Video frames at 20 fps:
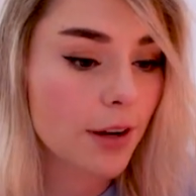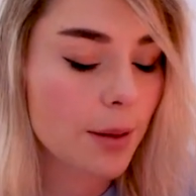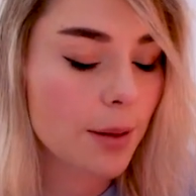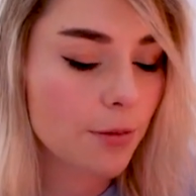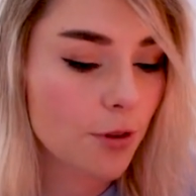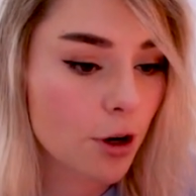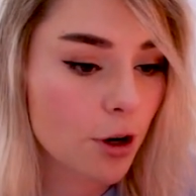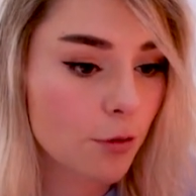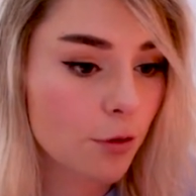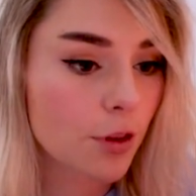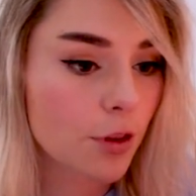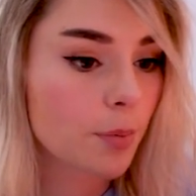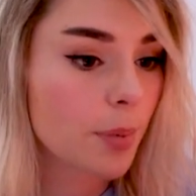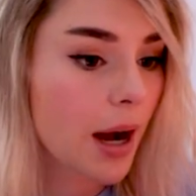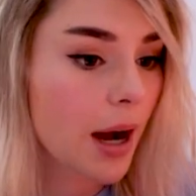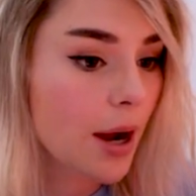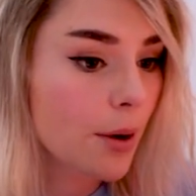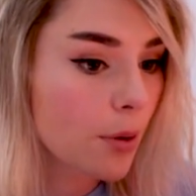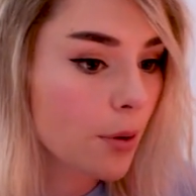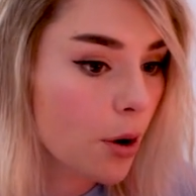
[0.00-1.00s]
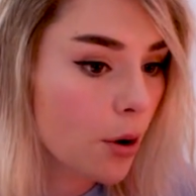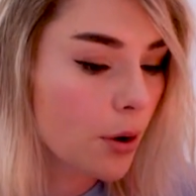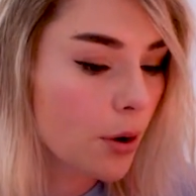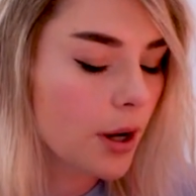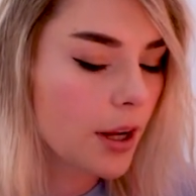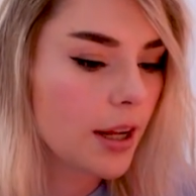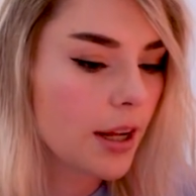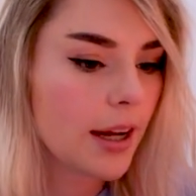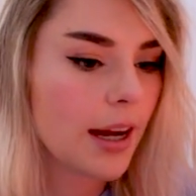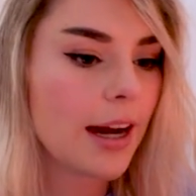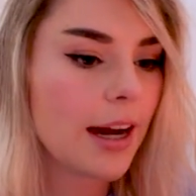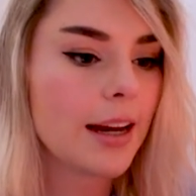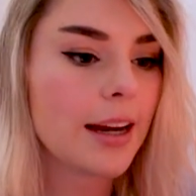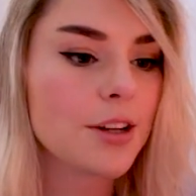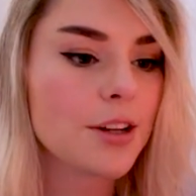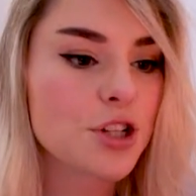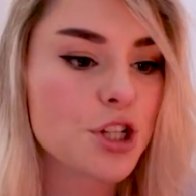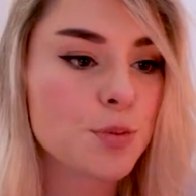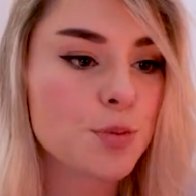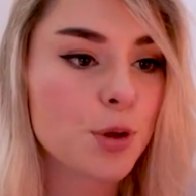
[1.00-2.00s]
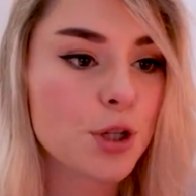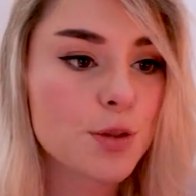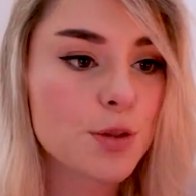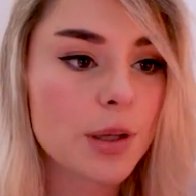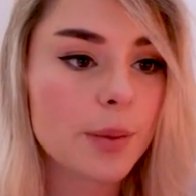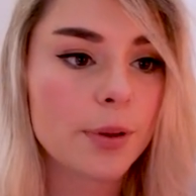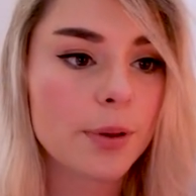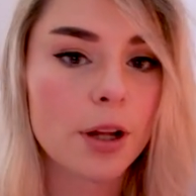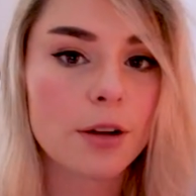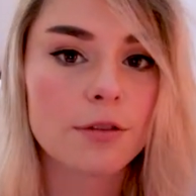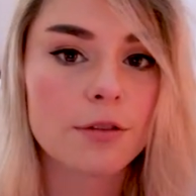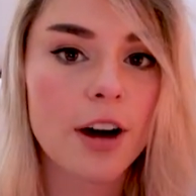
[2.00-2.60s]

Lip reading: flamethrower for the pyro, and it just puts people on